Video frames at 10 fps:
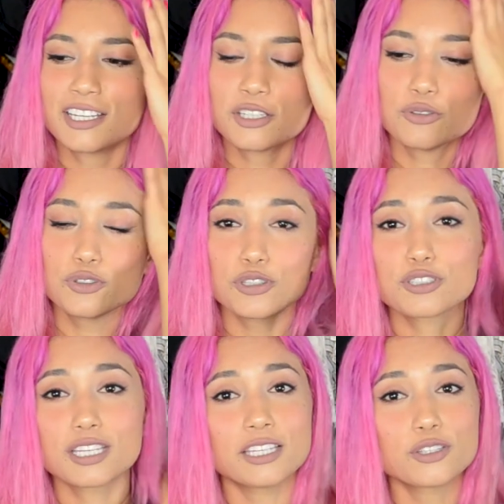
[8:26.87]
you
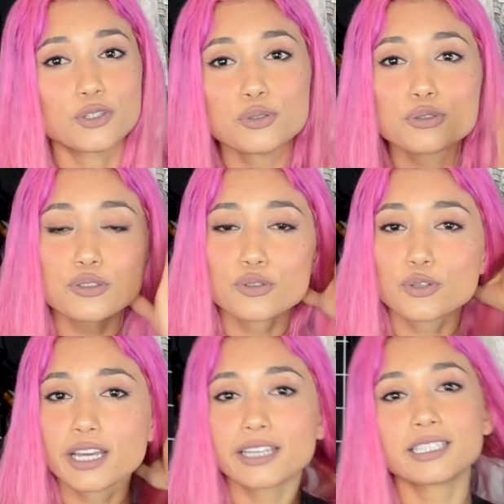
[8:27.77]
just get used to
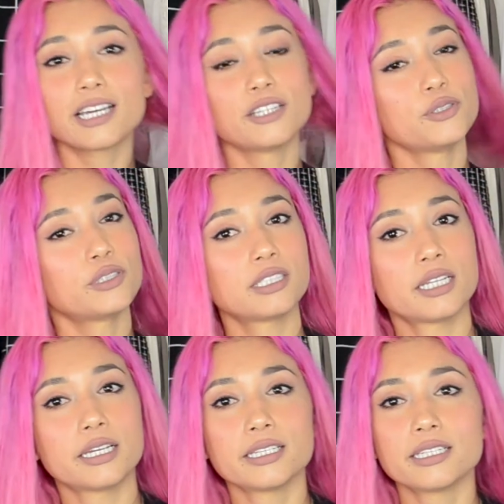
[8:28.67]
it, and you're
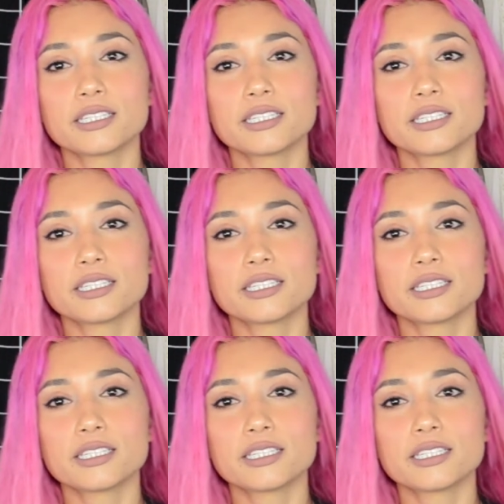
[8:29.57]
like,